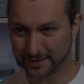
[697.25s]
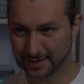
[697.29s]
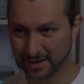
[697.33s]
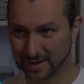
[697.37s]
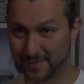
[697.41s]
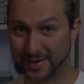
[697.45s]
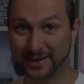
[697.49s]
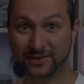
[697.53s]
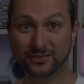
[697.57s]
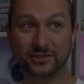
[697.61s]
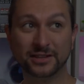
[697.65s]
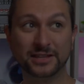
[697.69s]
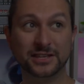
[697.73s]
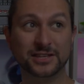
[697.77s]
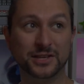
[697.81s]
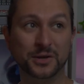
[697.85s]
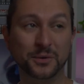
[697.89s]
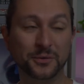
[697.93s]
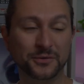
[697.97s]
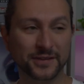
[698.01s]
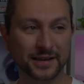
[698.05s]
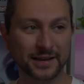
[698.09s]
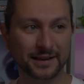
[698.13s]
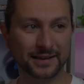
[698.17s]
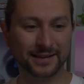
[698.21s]
I'm actually
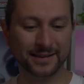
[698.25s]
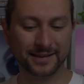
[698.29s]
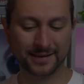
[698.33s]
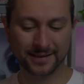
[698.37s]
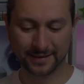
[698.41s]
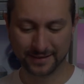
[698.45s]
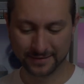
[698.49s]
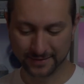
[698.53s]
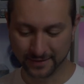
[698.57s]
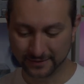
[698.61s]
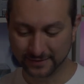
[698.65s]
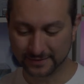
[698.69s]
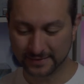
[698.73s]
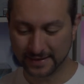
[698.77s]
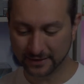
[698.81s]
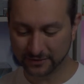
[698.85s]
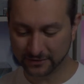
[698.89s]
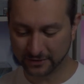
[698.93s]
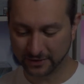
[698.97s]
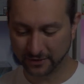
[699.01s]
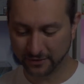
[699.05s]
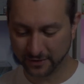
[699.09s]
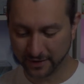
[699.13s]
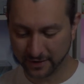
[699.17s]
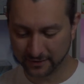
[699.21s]
using, this is
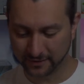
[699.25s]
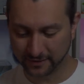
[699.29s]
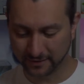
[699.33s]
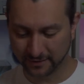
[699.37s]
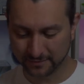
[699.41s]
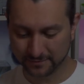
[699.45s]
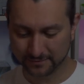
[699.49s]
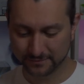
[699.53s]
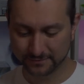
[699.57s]
actually crazy.